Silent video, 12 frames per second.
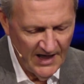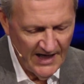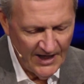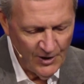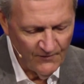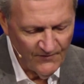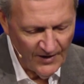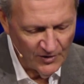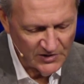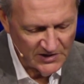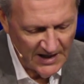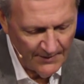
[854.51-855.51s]
He who
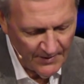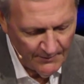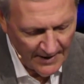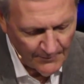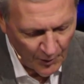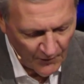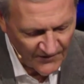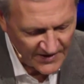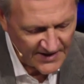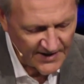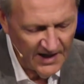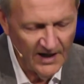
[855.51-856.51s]
fears has not been made perfect
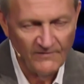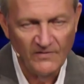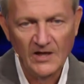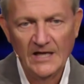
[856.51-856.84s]
in love.